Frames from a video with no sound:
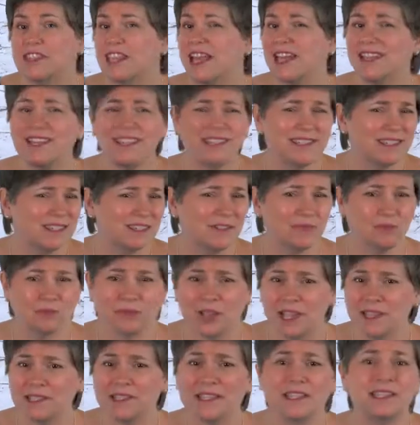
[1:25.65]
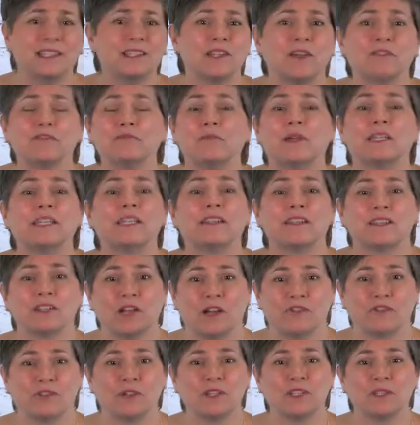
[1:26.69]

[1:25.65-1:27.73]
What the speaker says: that isn't raising enough money to cover